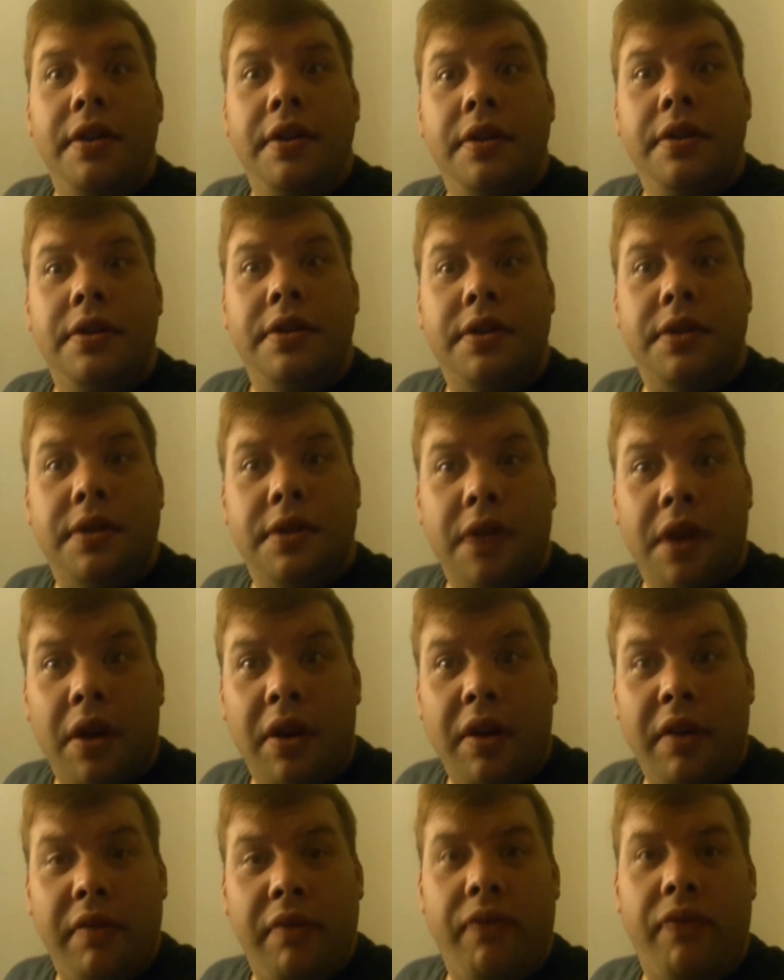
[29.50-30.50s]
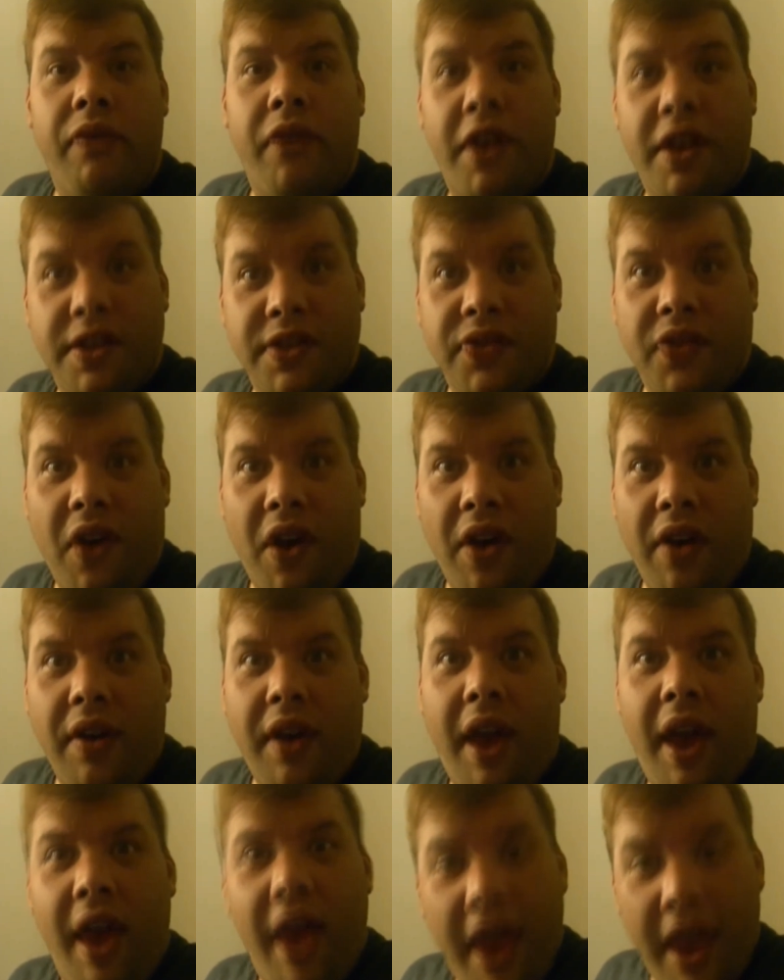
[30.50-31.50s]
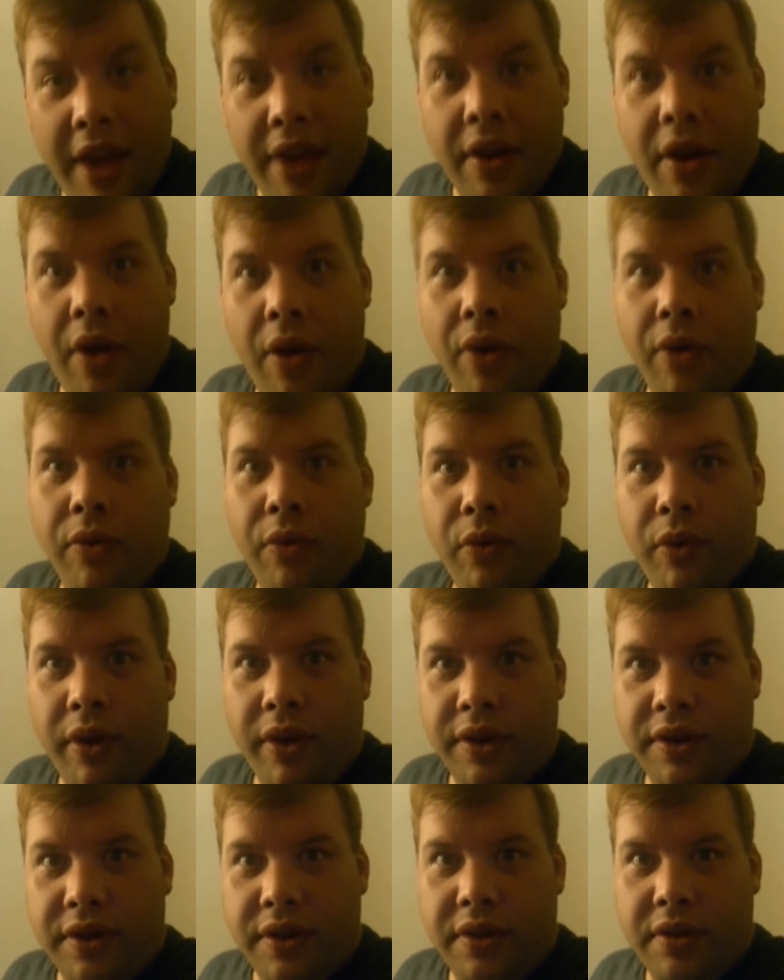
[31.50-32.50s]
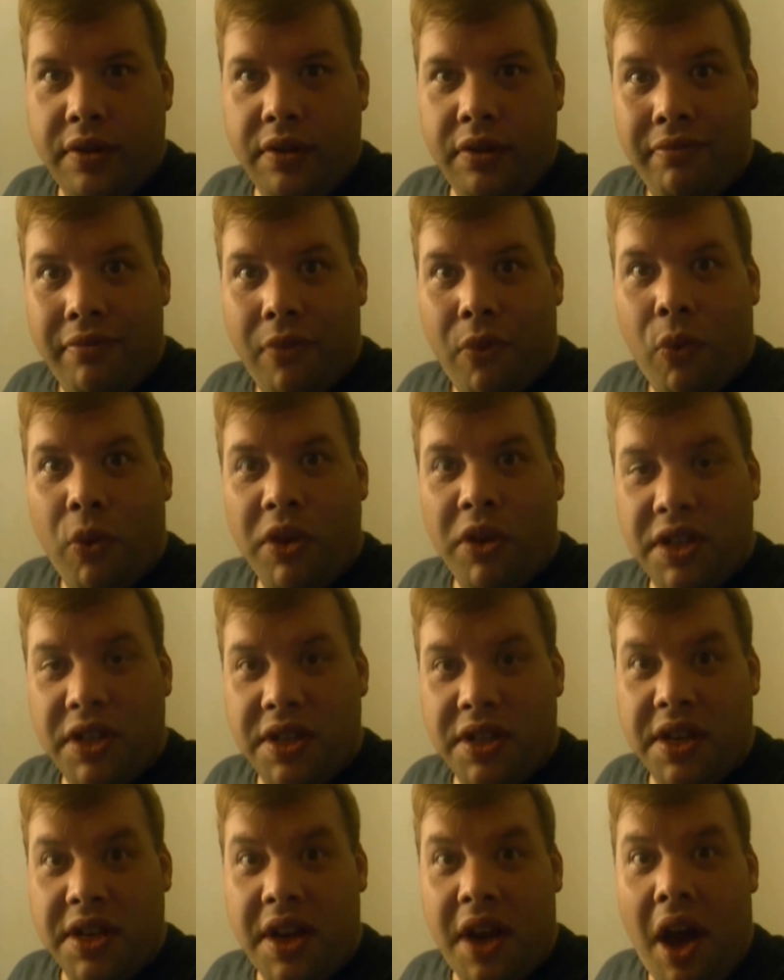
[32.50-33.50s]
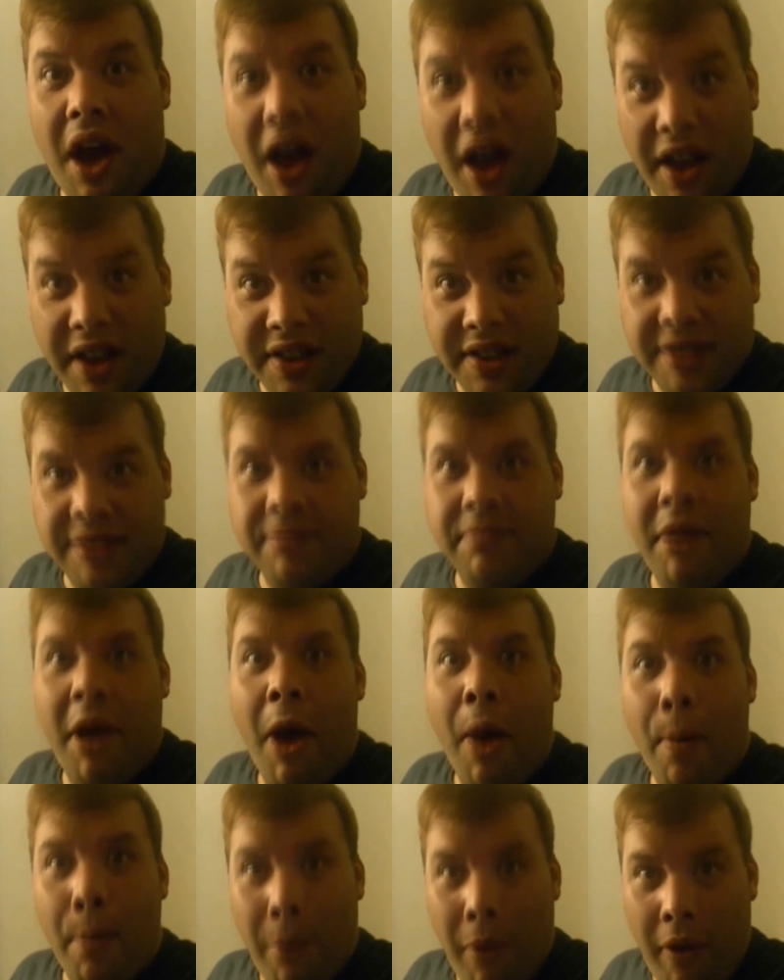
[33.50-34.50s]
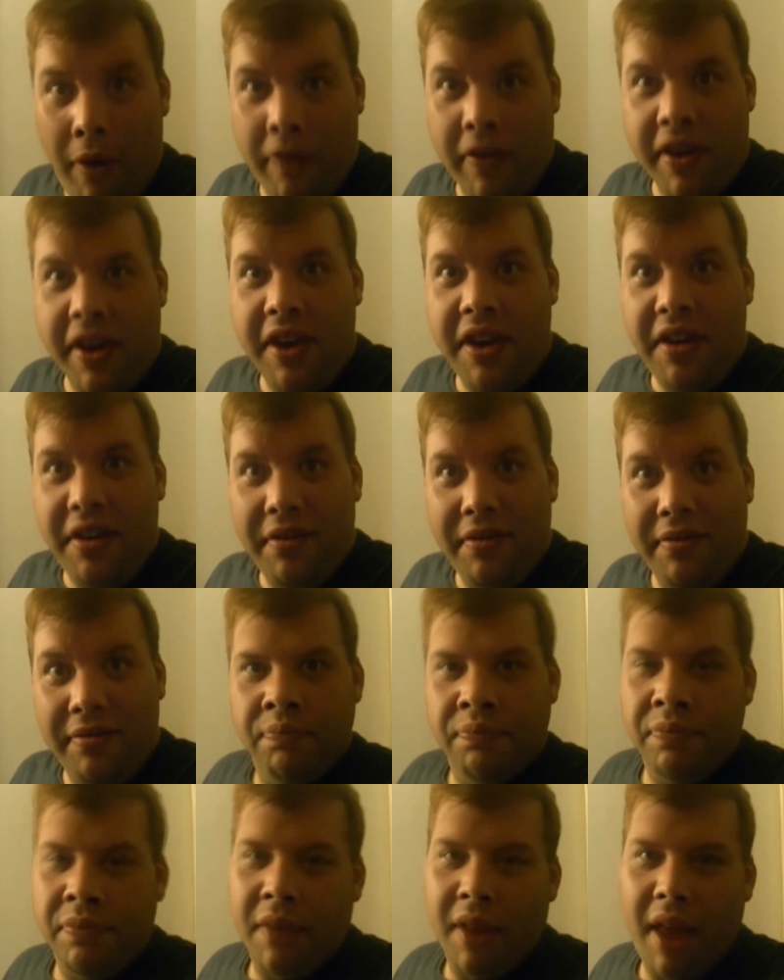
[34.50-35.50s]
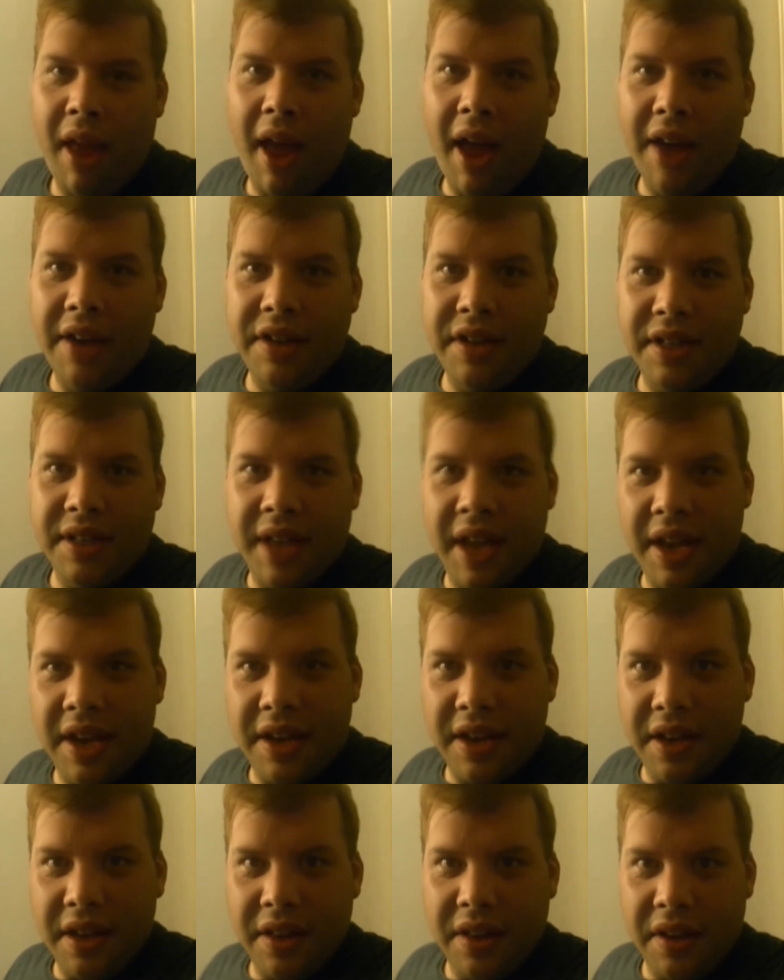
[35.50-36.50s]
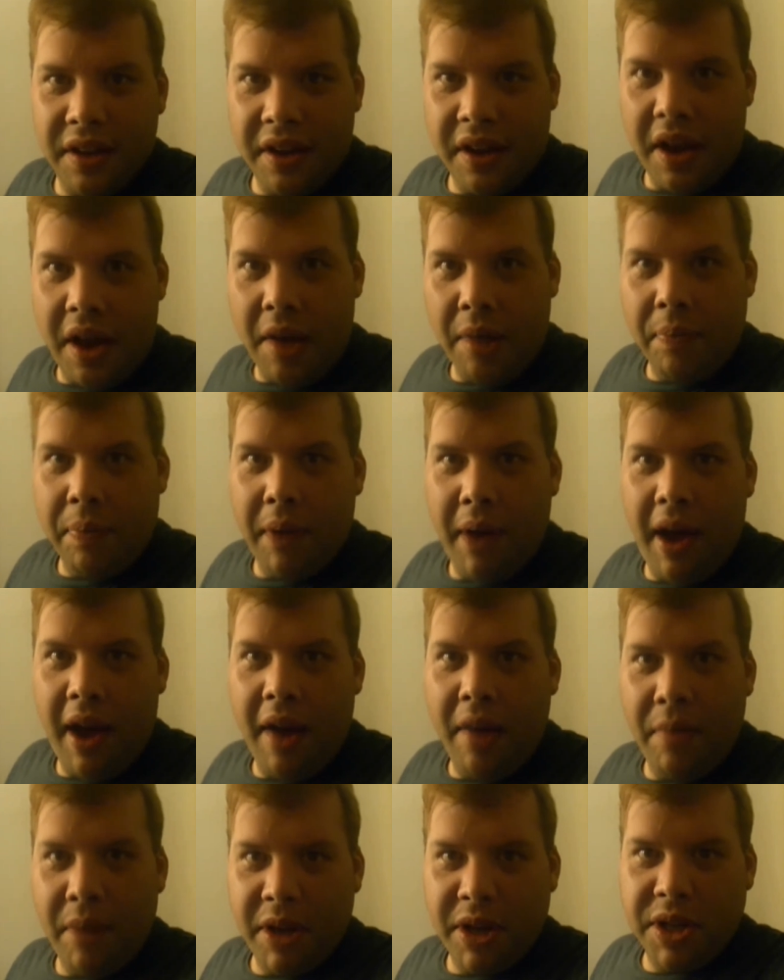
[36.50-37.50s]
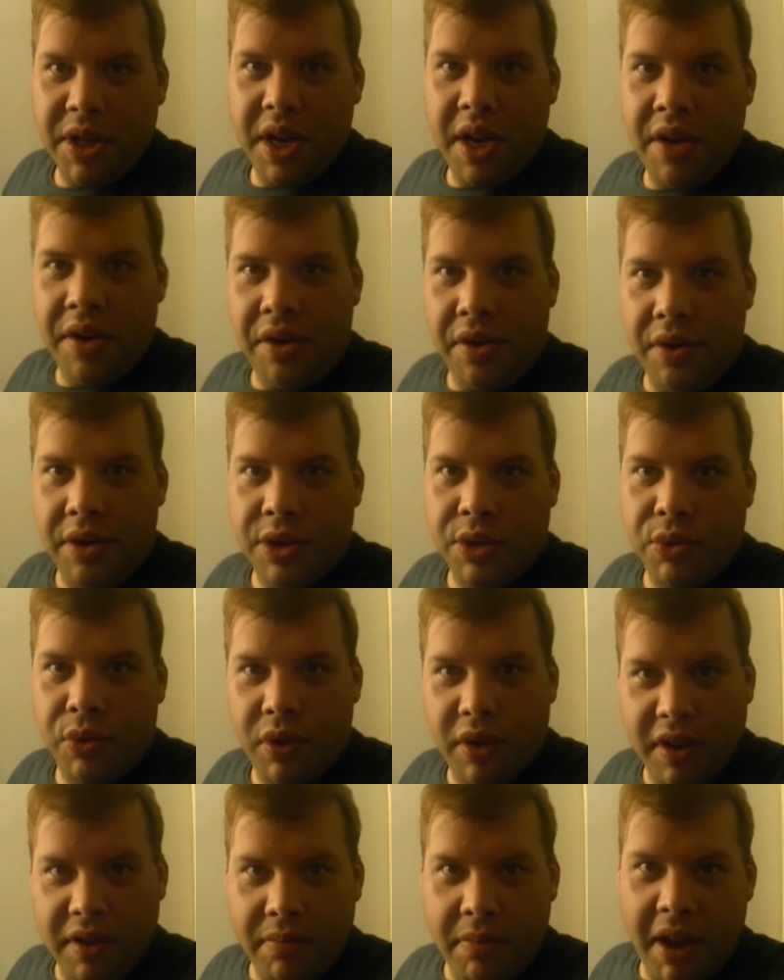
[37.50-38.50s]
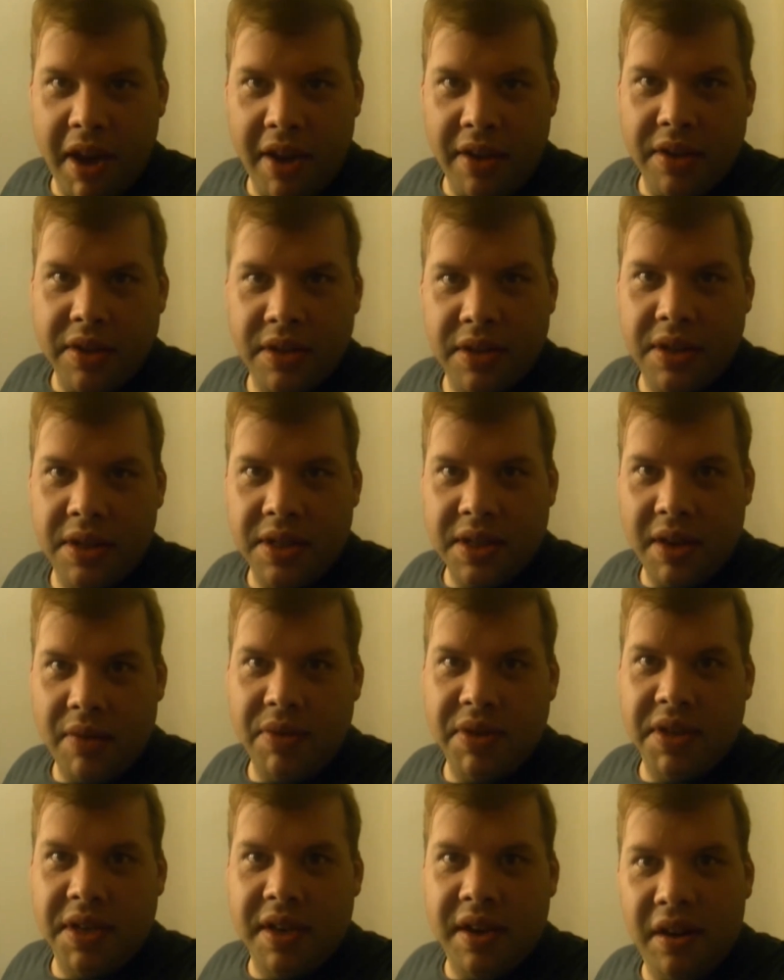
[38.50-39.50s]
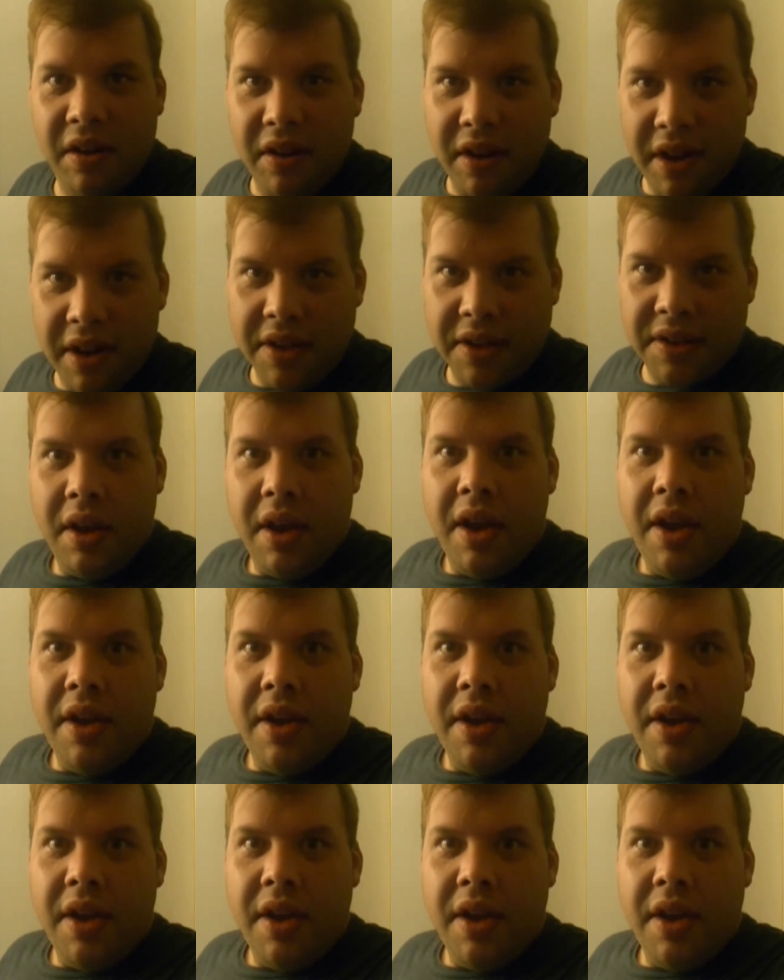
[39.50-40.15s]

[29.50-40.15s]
starring Vince Vaughn and Owen Wilson, which is an awesome movie, I decided to look up how much interns really made since I was curious.